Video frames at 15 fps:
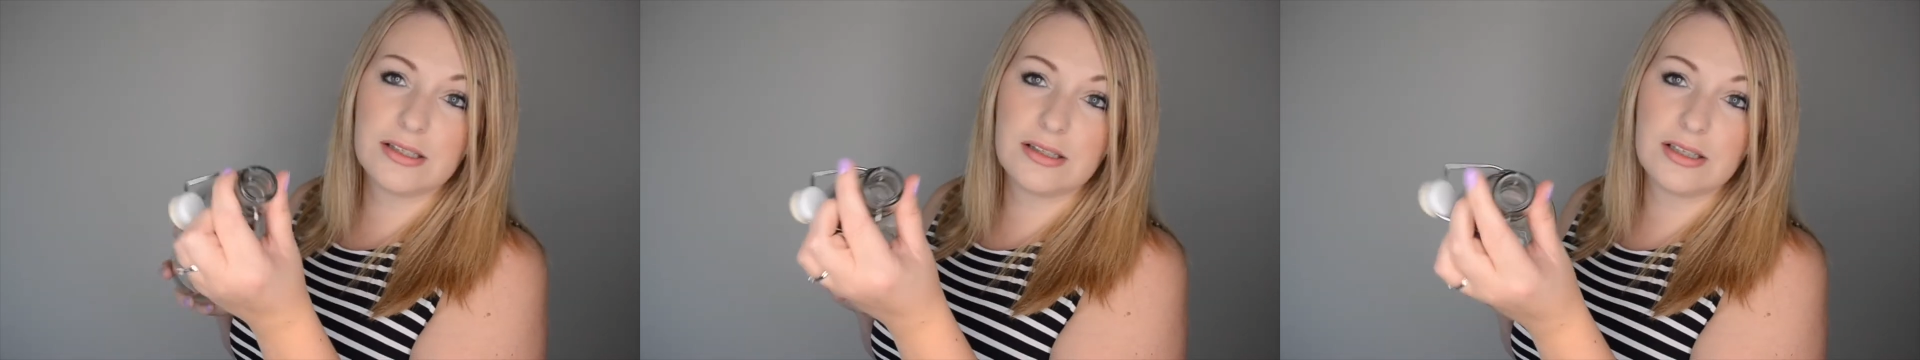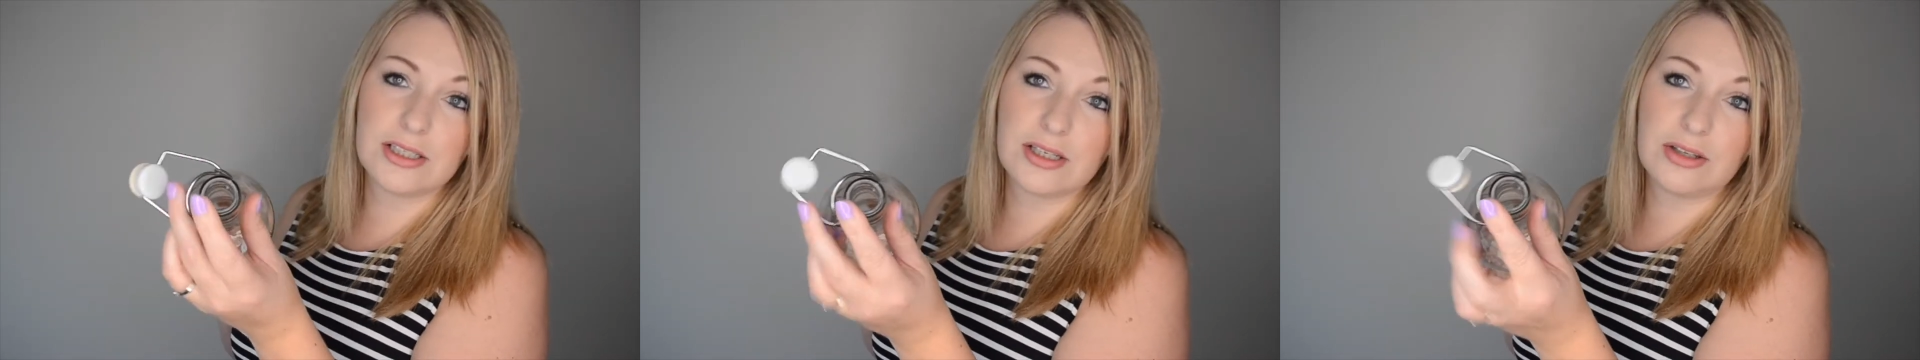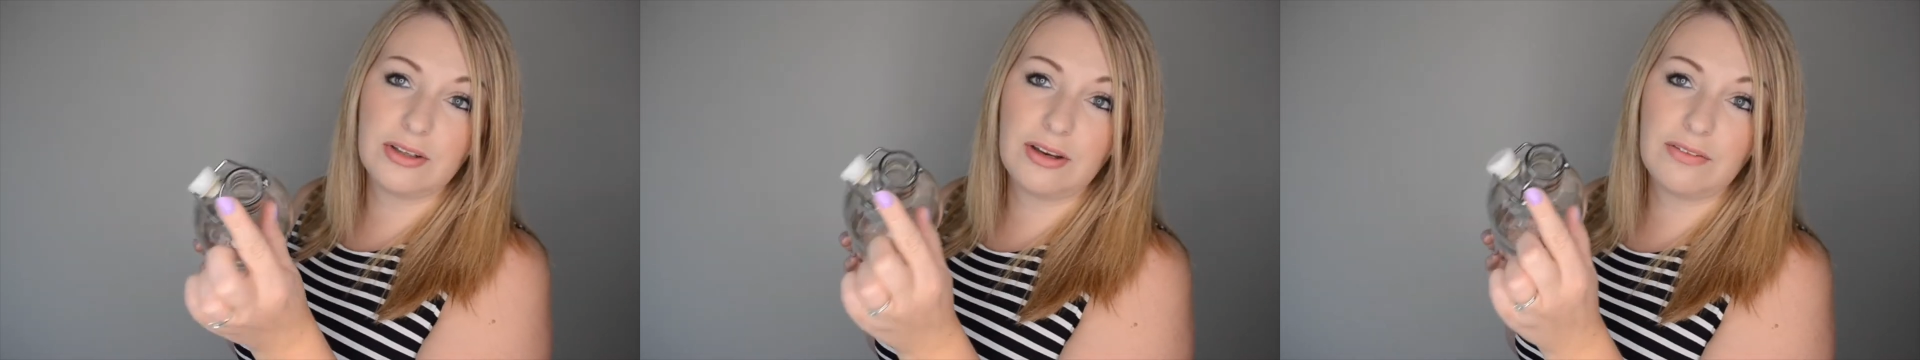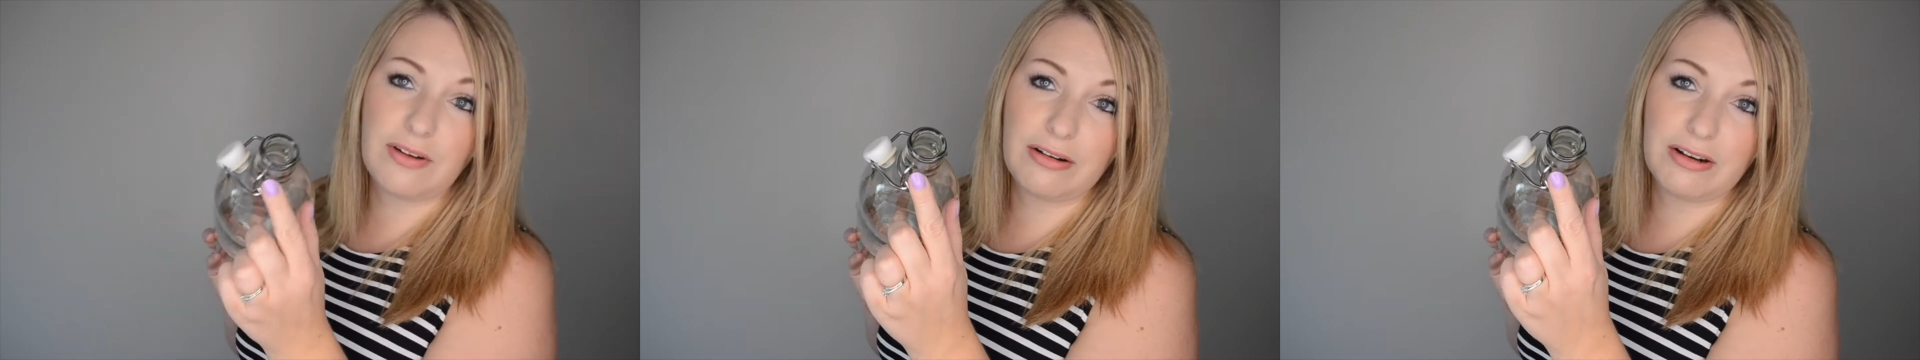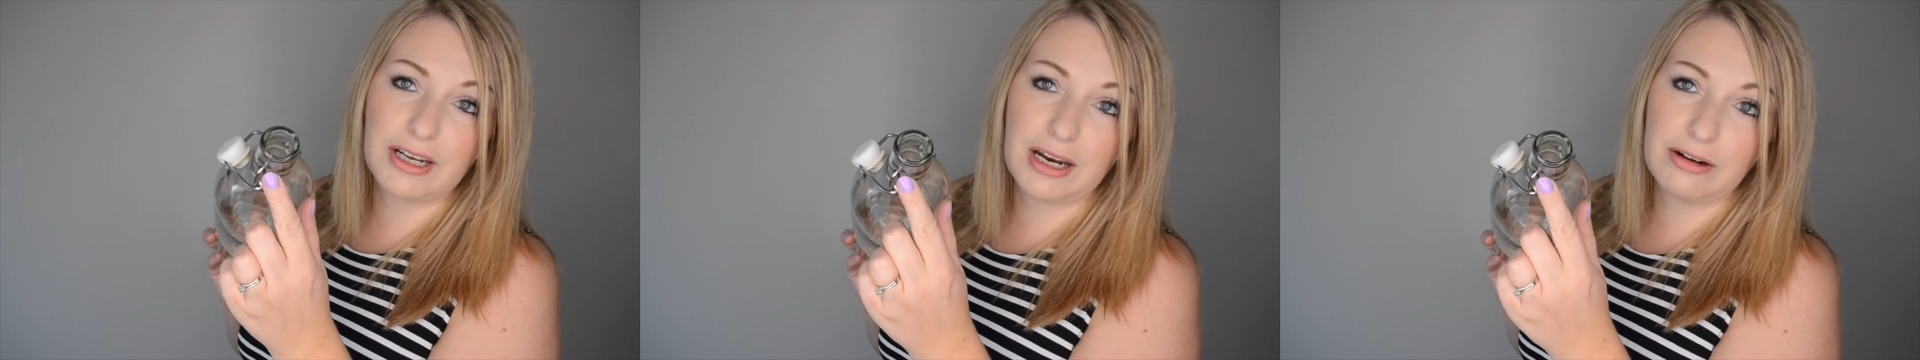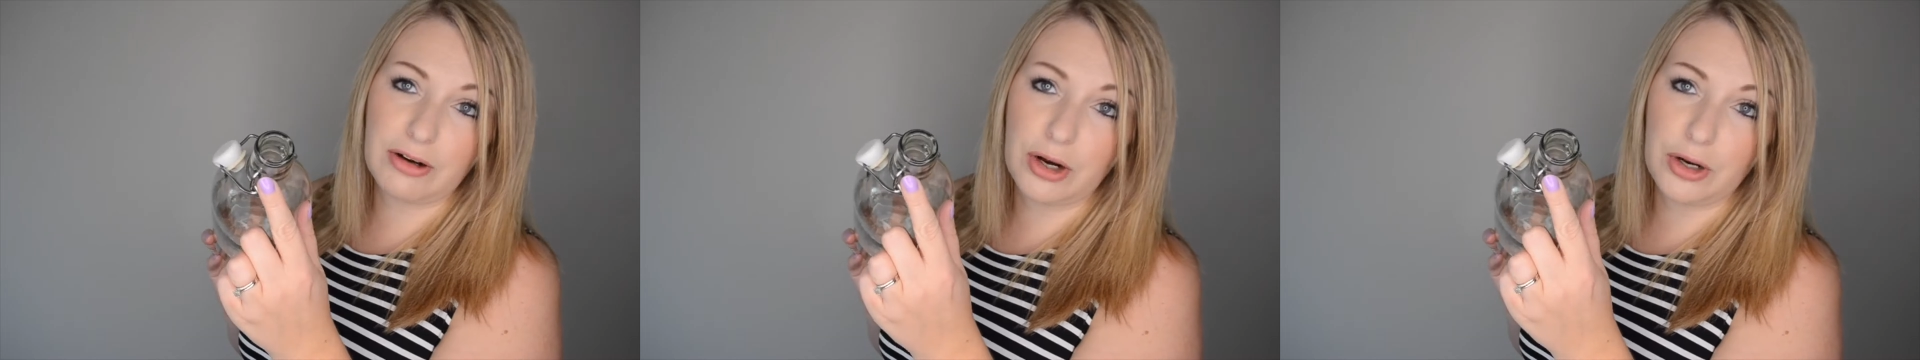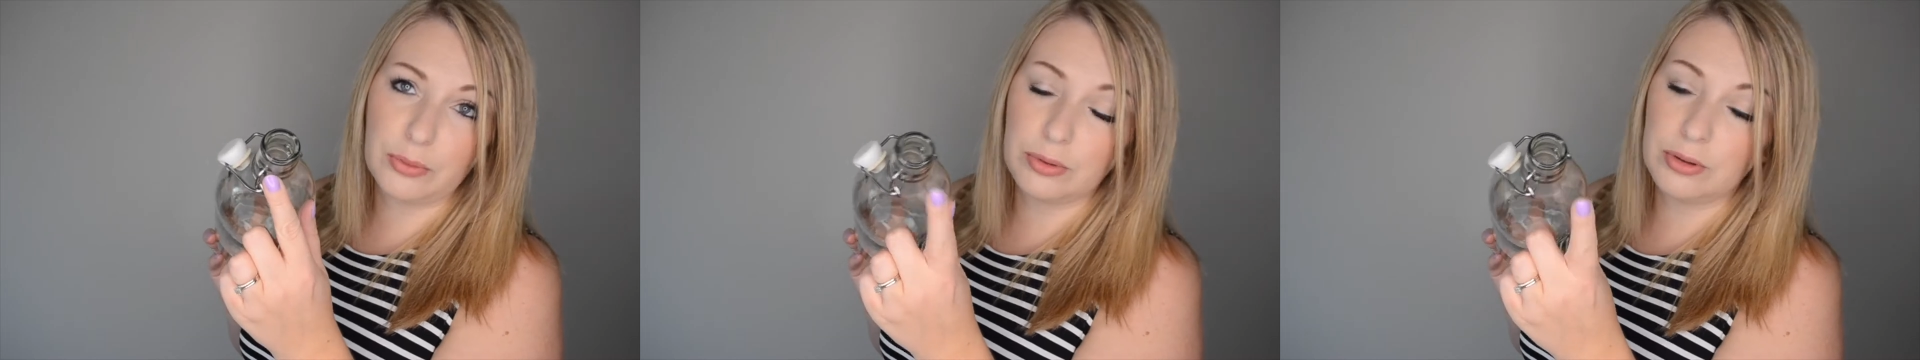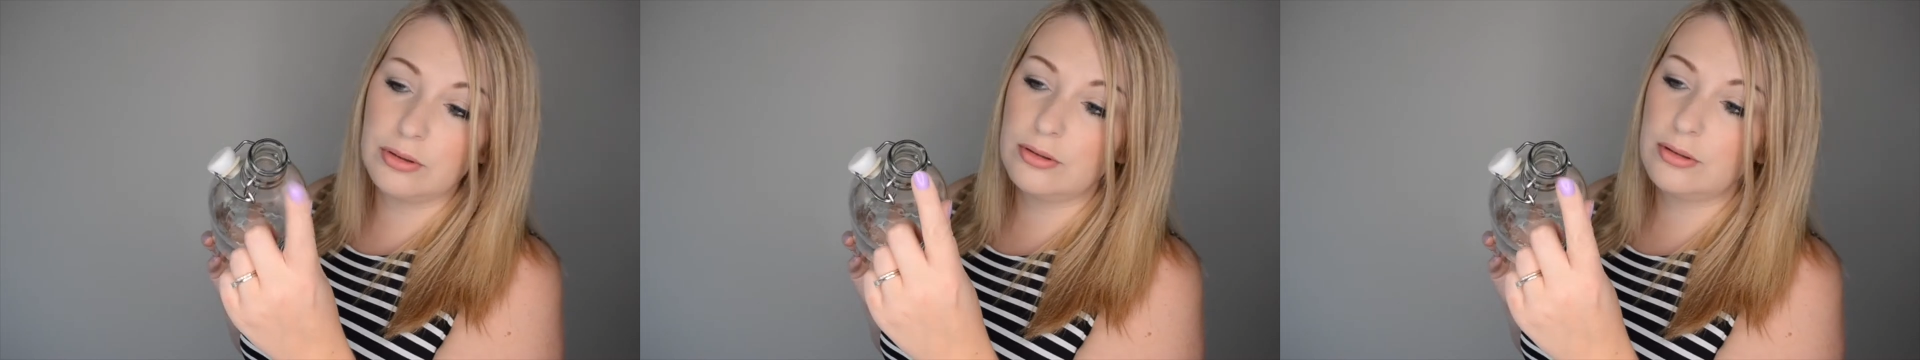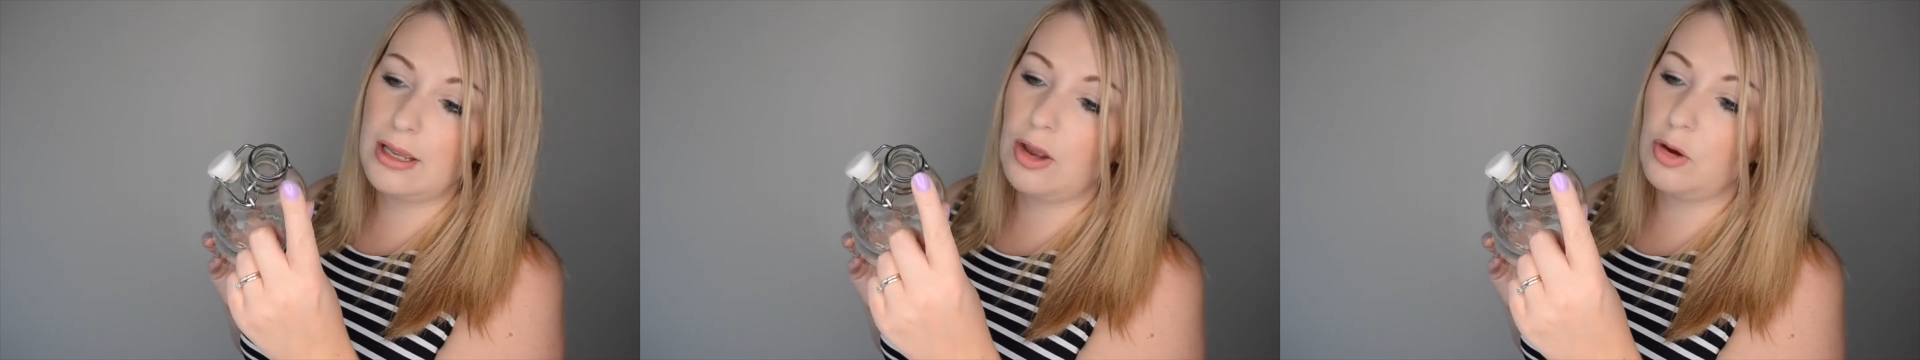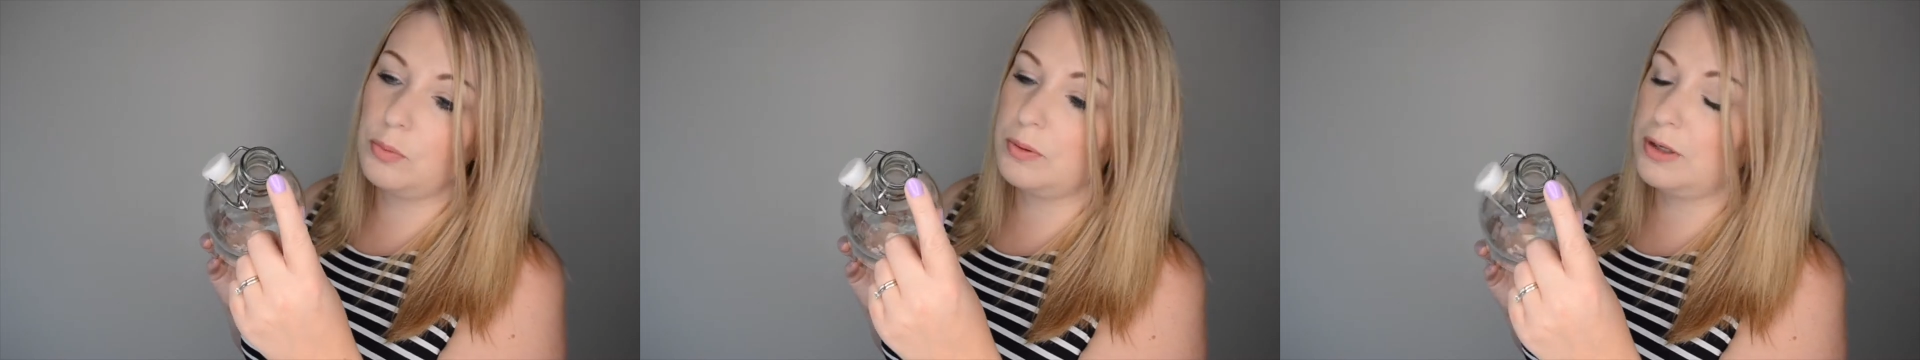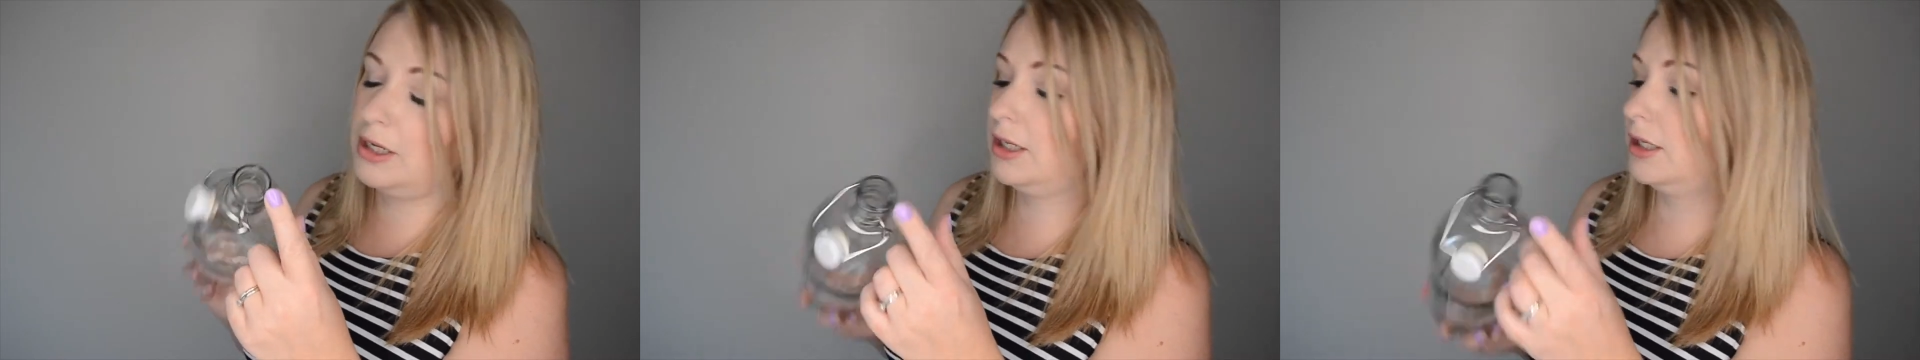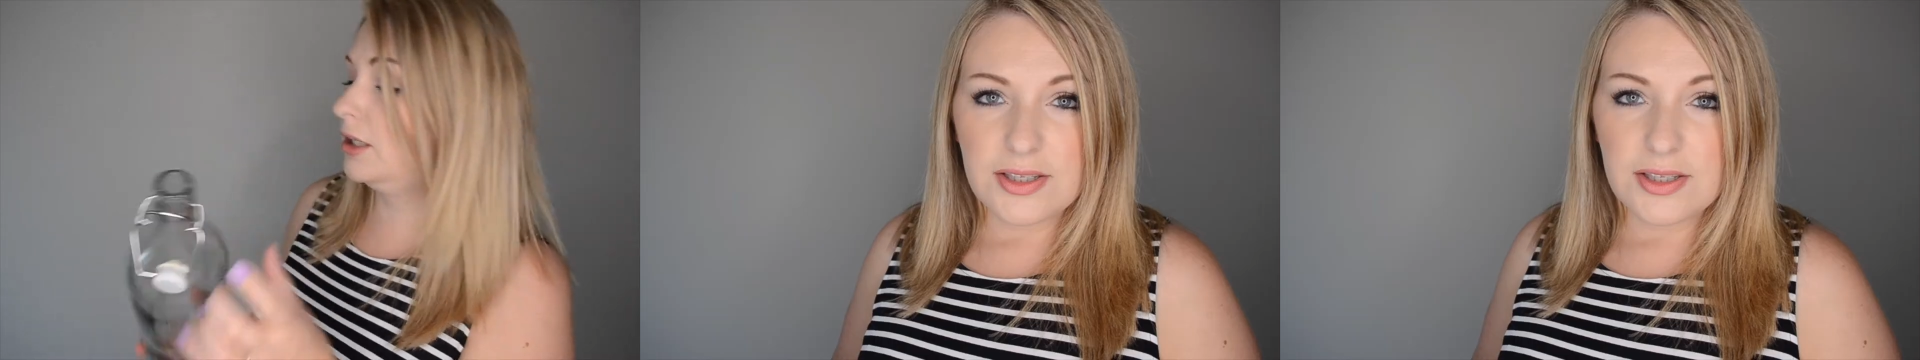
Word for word: there's only a very narrow opening.